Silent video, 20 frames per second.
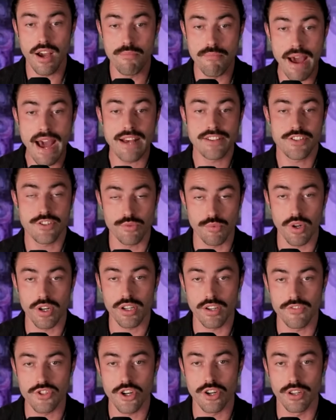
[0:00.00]
a
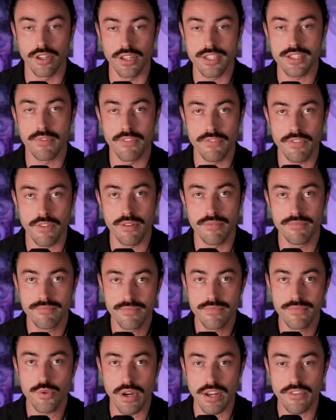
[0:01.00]
masterwork of journalism of the
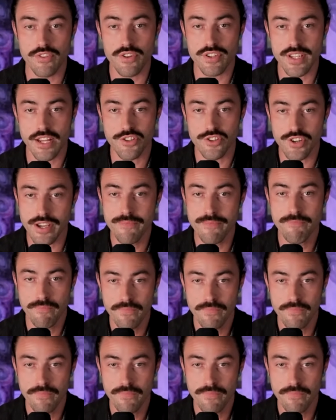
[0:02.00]
21st century.